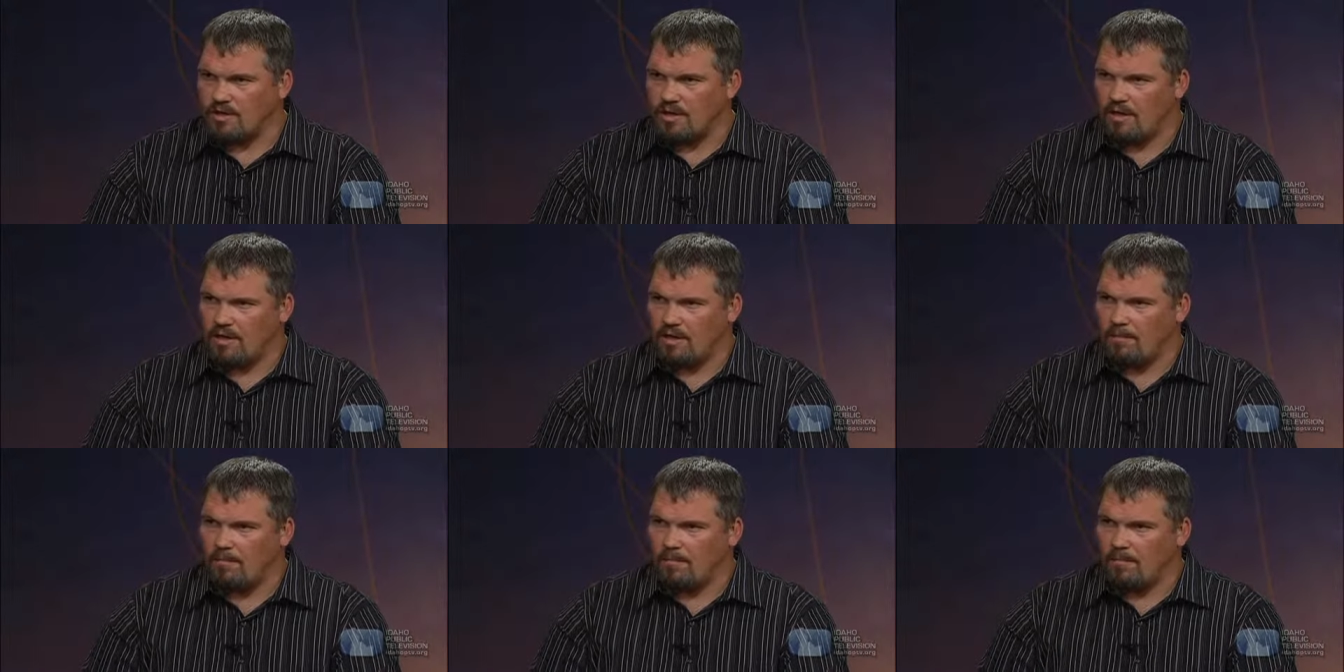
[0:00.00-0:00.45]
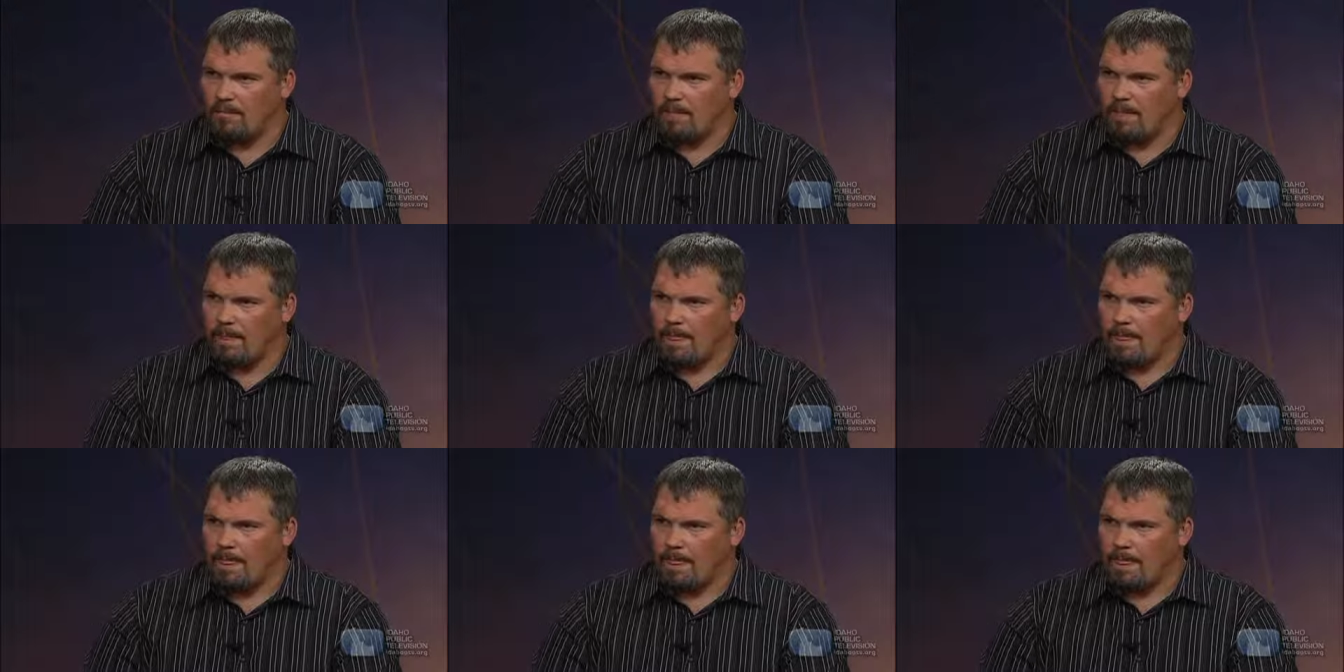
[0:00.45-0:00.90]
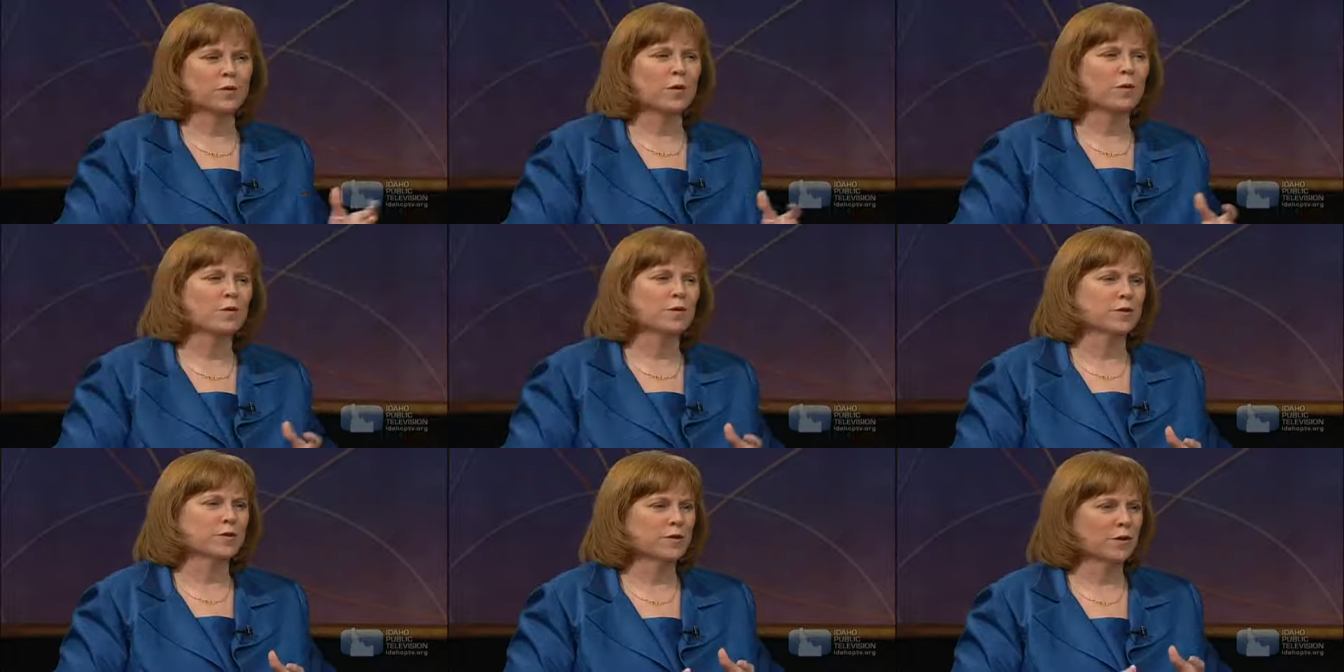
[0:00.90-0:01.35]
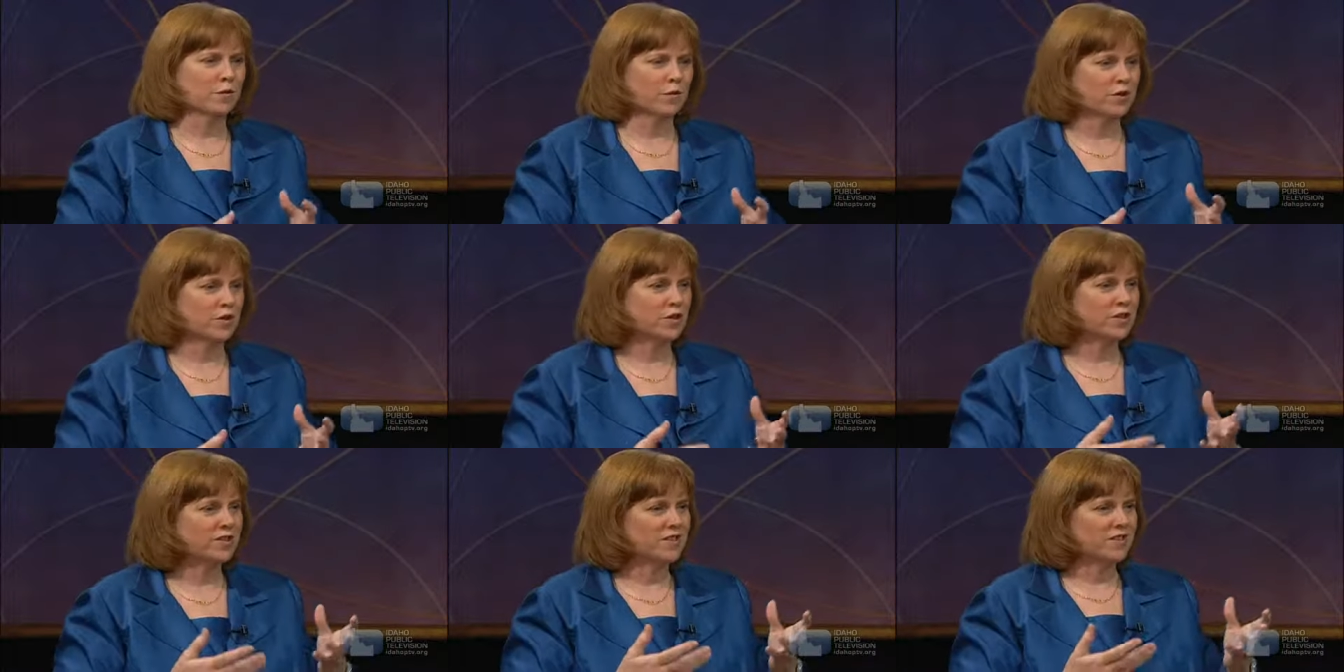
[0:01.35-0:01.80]
Well, that's um, good. That was that was the
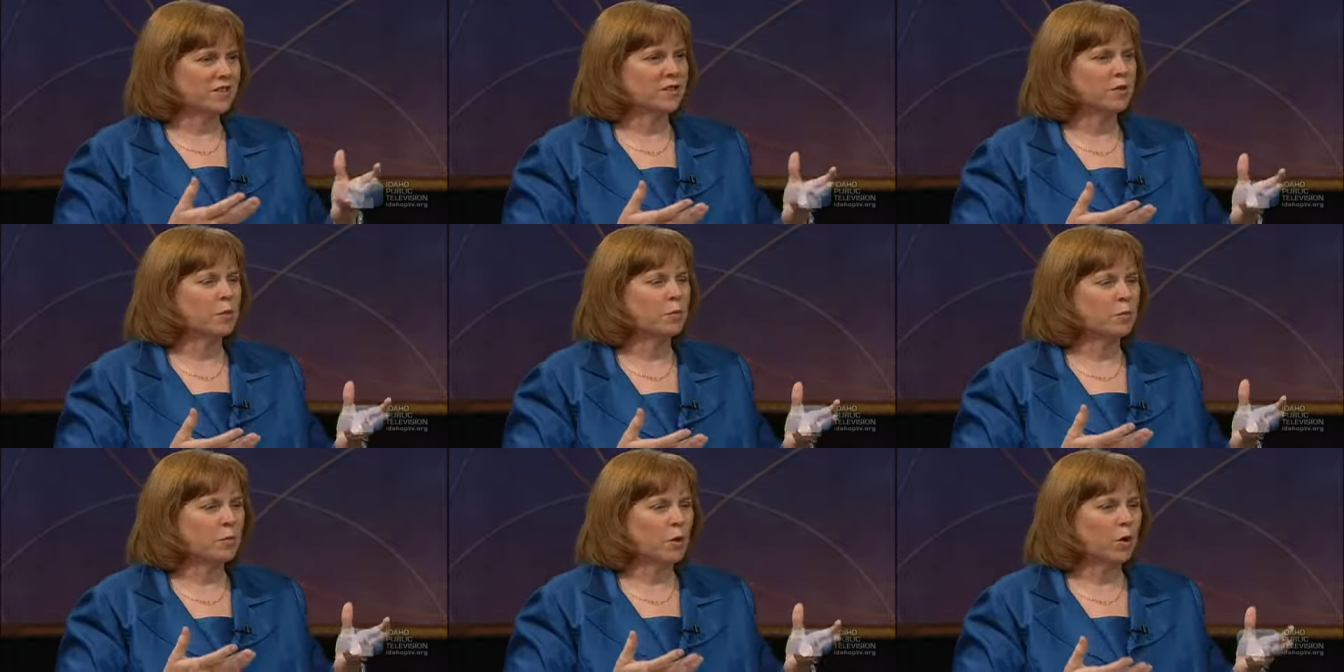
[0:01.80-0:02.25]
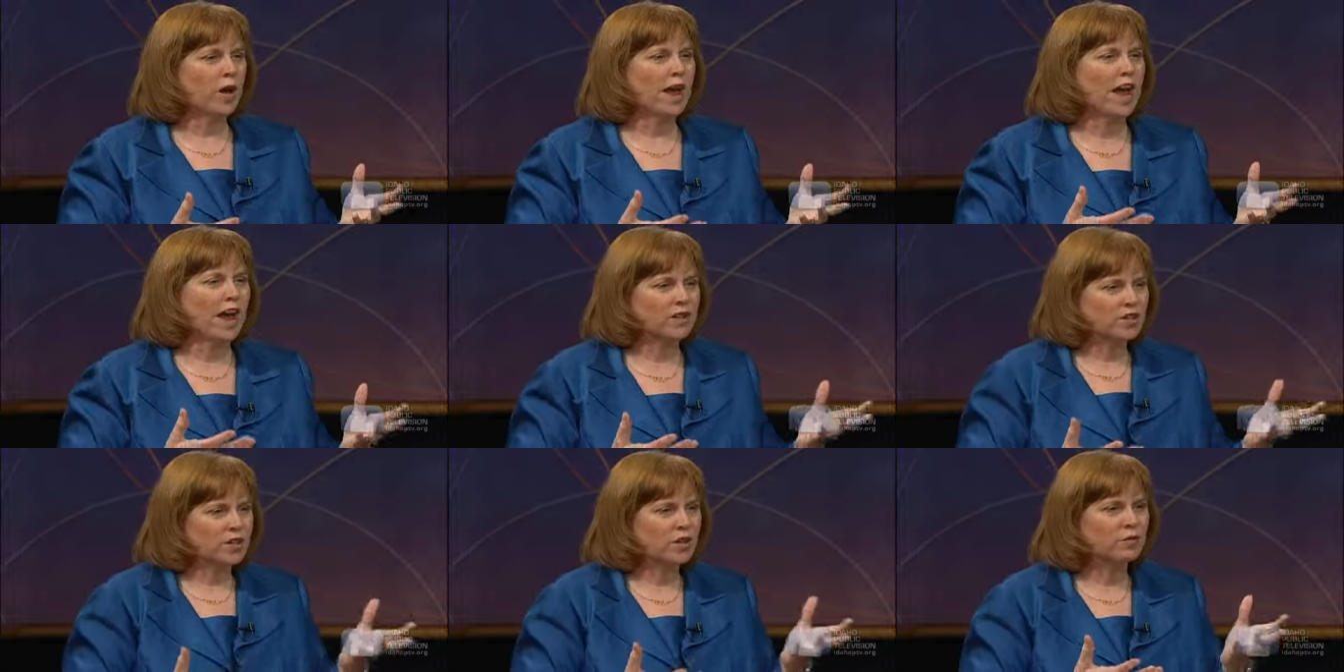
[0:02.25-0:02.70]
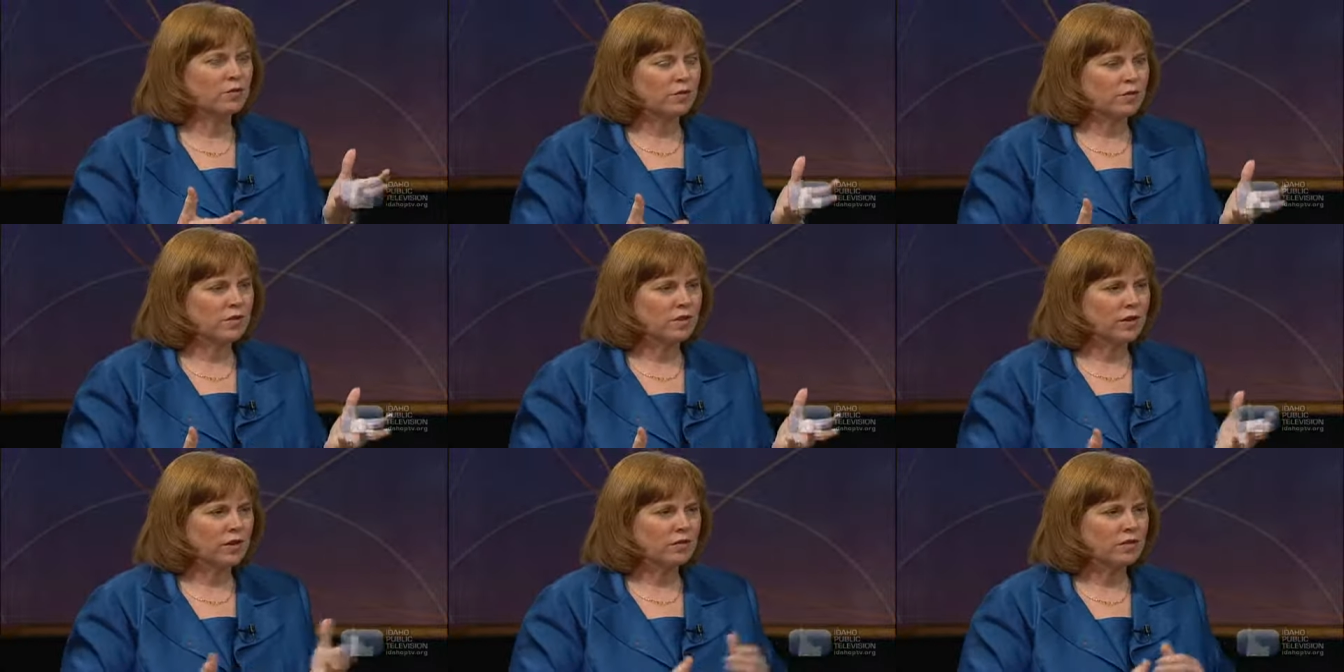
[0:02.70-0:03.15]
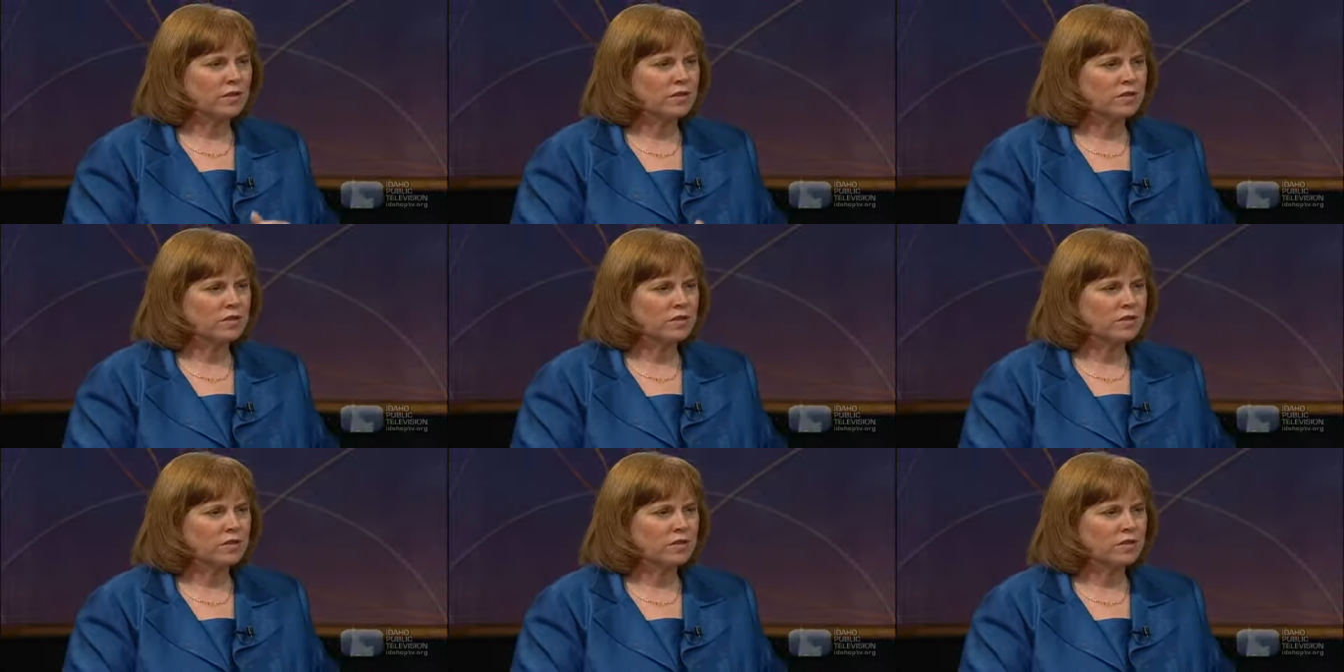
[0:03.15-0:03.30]
question. Is this a book asking for forgiveness?